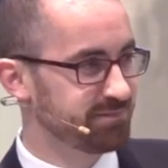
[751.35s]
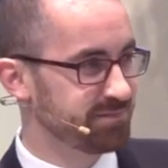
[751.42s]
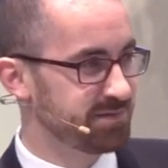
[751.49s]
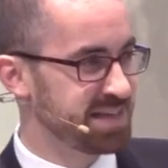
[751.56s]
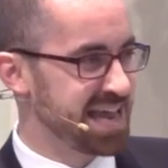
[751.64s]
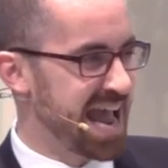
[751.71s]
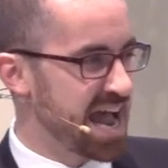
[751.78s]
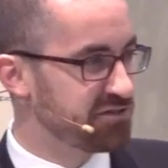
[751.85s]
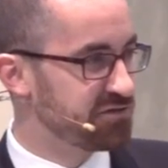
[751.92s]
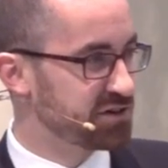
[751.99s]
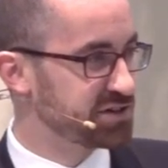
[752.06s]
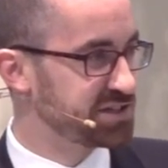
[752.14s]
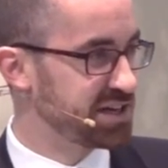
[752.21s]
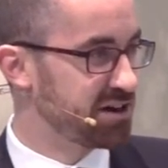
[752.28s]
the
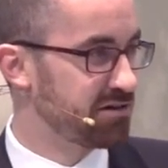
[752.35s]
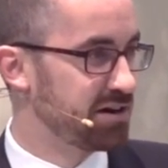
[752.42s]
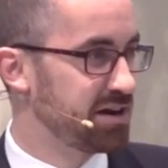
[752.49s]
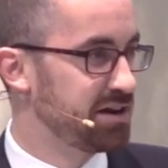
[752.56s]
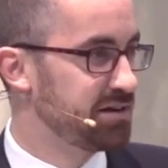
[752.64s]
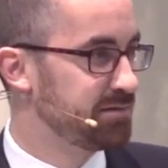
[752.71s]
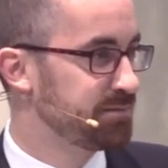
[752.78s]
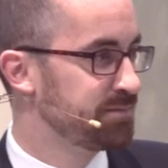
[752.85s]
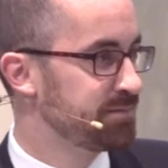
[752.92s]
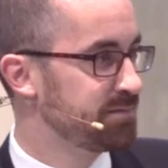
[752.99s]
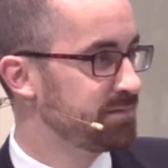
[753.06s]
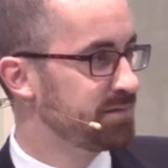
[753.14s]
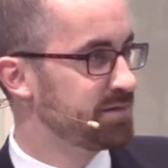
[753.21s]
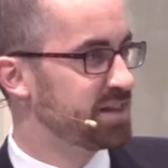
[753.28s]
adversary,
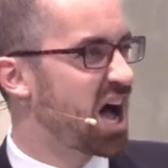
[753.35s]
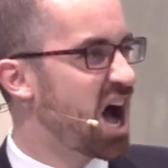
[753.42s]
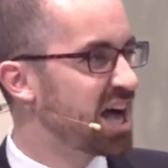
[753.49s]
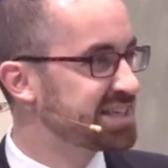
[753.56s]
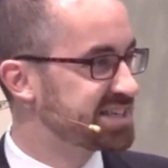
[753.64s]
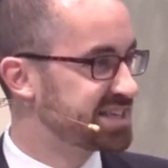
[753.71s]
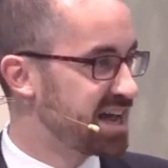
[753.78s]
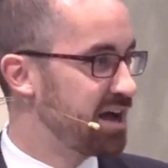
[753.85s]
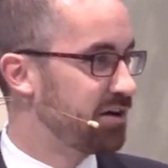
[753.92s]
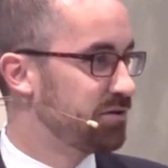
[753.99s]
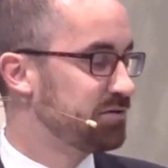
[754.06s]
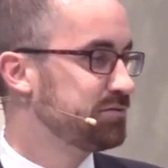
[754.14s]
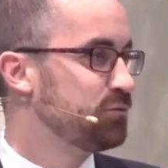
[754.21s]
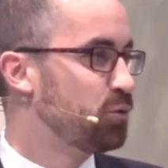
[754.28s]
the
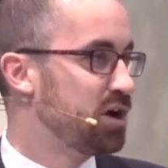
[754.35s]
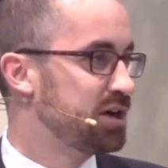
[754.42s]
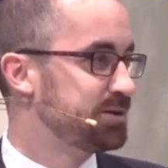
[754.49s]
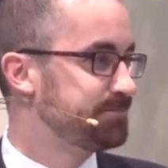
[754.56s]
hostile one.